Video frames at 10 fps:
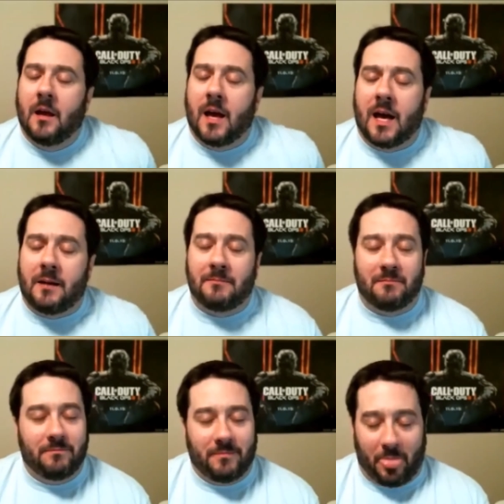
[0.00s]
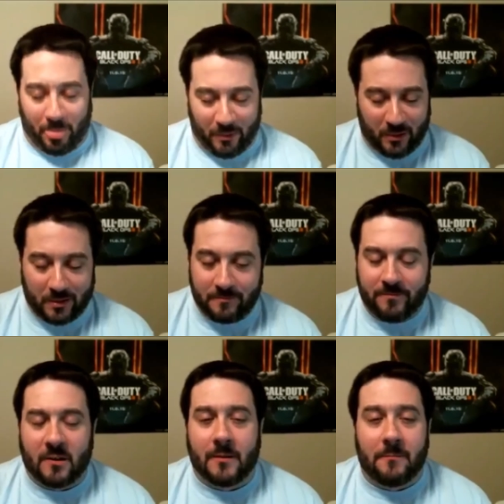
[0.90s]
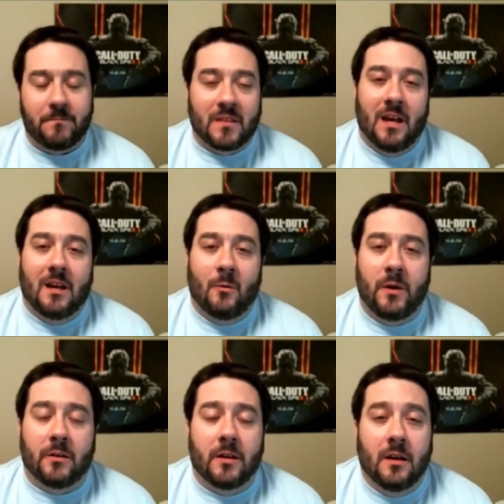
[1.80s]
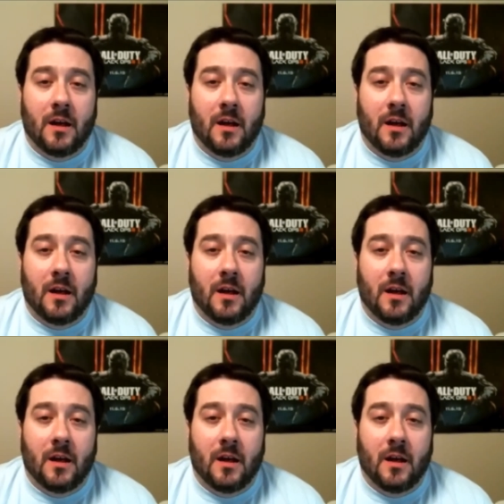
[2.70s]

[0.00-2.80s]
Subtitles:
Never mind. Weird.